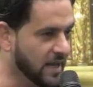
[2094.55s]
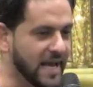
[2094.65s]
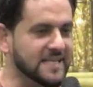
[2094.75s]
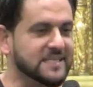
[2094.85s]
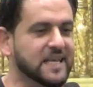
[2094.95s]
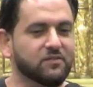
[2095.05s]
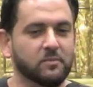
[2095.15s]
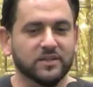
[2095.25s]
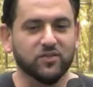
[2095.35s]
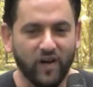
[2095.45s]
is give them
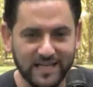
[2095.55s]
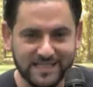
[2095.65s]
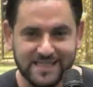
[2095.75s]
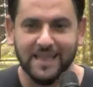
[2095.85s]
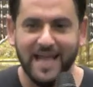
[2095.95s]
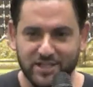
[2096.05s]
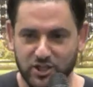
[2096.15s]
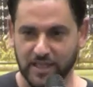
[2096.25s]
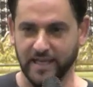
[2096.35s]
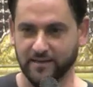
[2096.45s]
advice
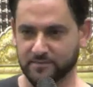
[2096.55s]
logically.